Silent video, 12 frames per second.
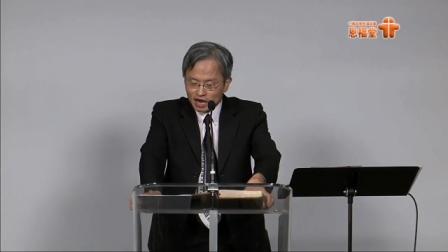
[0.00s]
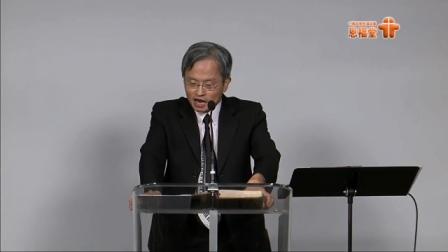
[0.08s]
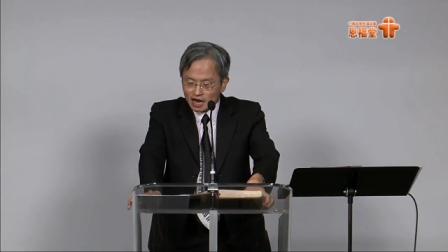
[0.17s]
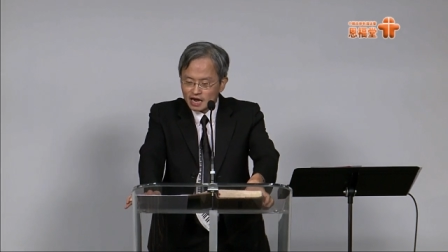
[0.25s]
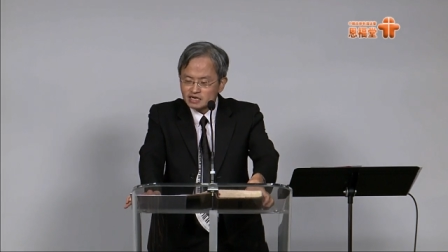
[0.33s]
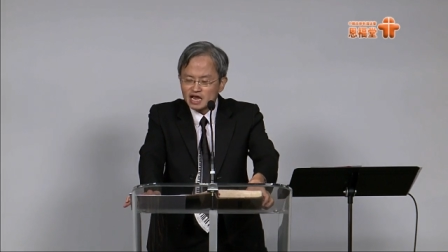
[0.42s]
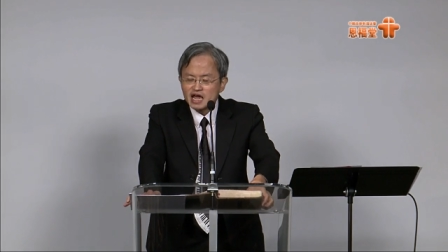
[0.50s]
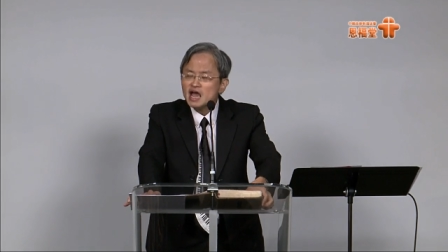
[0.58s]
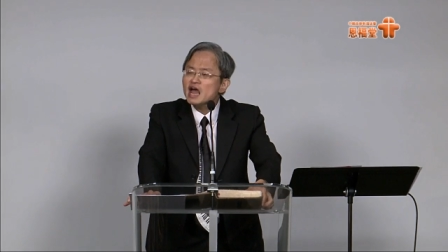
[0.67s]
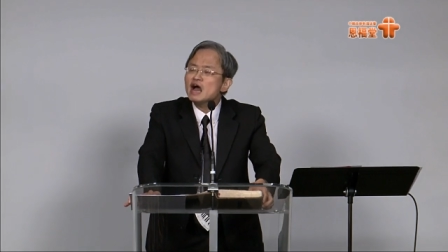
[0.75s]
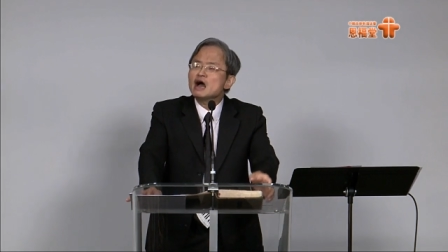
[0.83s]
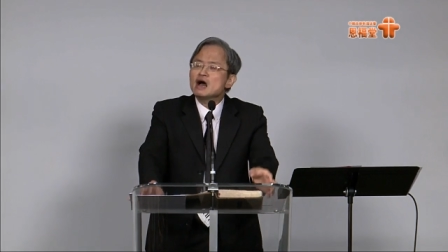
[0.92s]
And they
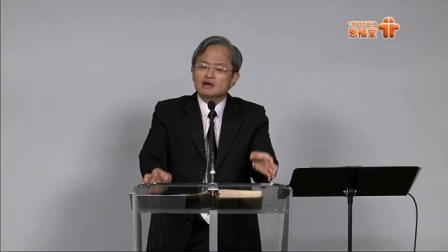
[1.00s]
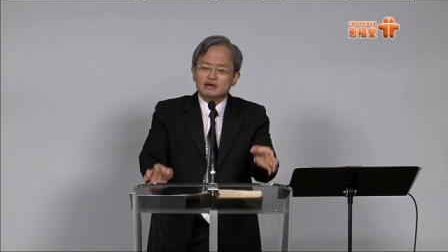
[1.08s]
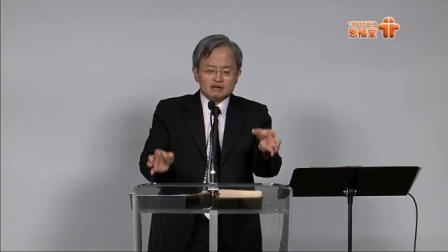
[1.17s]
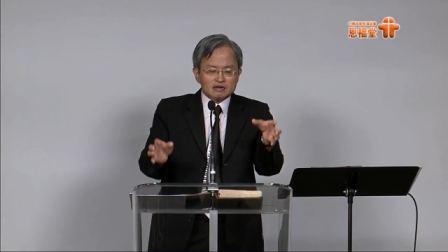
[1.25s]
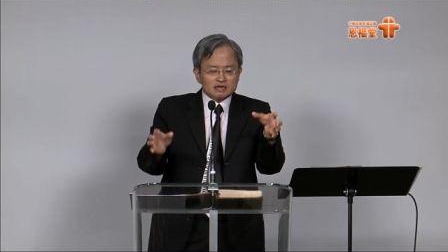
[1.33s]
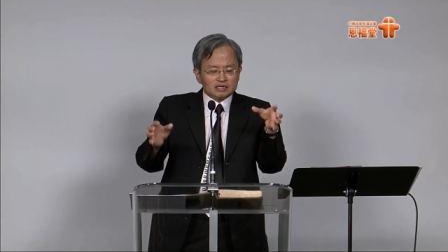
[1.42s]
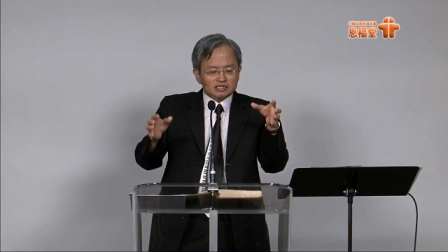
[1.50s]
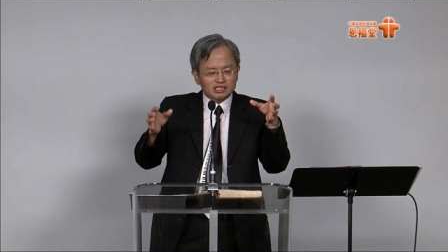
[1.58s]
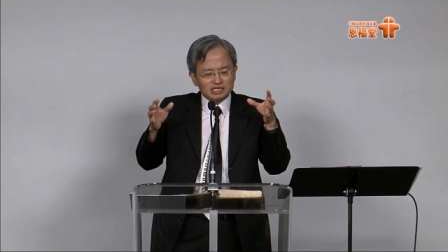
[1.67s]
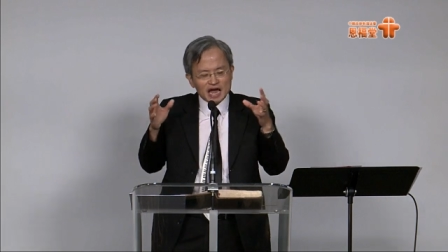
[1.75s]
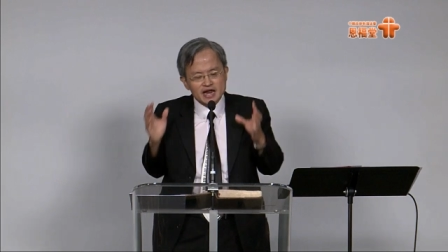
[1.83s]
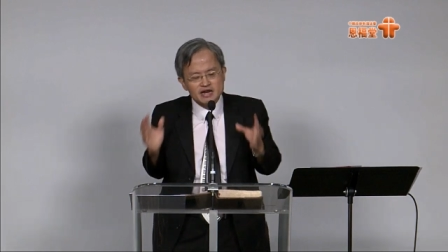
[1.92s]
are
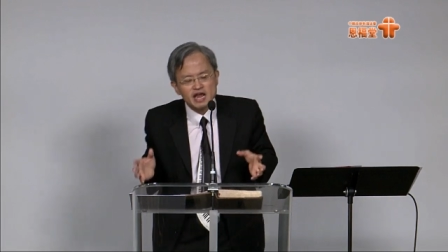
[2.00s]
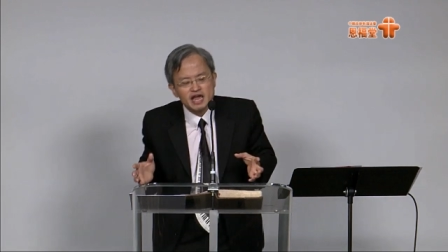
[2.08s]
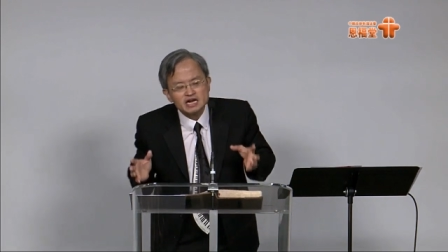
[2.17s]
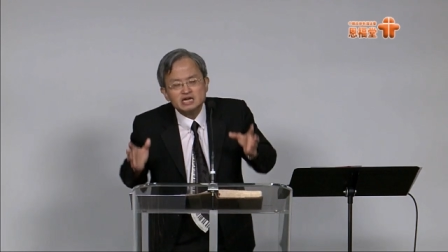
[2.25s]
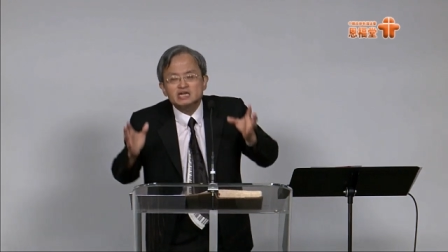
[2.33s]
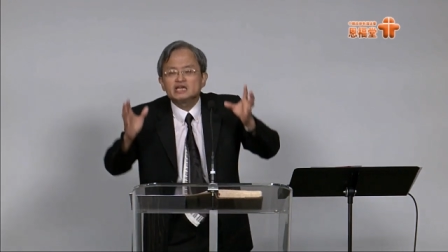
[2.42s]
standing